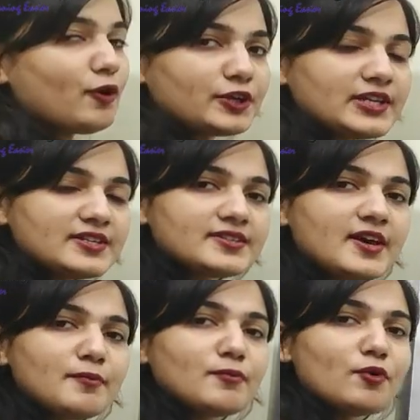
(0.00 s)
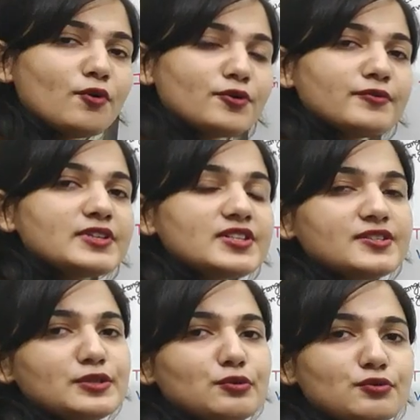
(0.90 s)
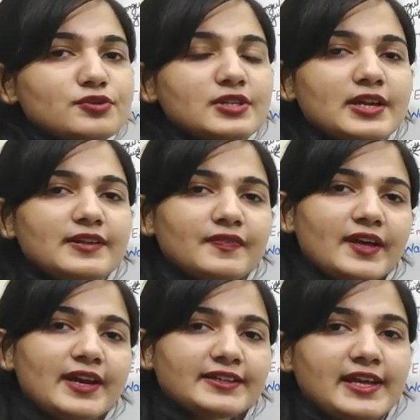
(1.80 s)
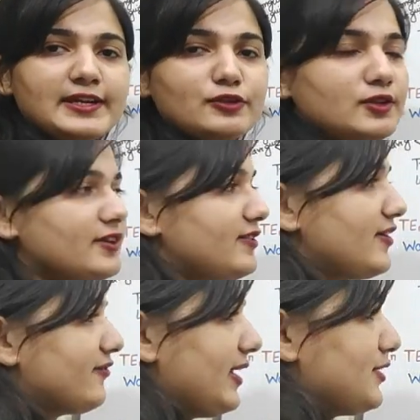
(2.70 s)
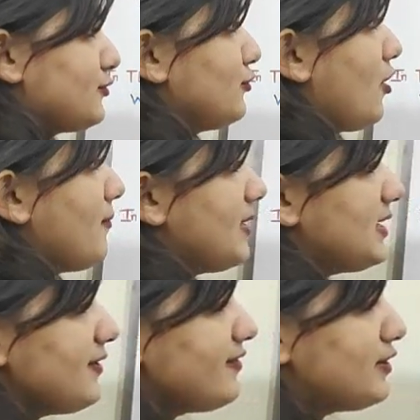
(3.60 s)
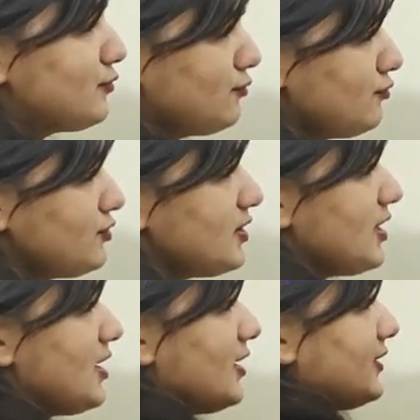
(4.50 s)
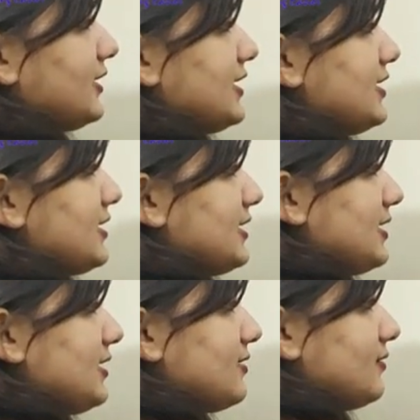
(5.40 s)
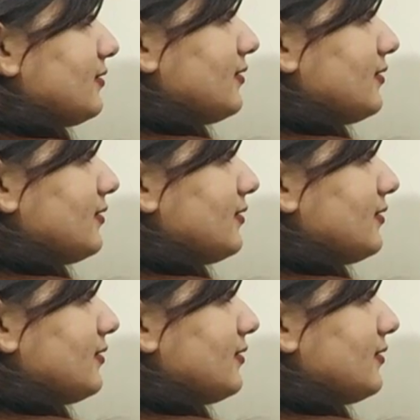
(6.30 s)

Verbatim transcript: what is the mode which is used in the rectangular waveguide? So normally we use T E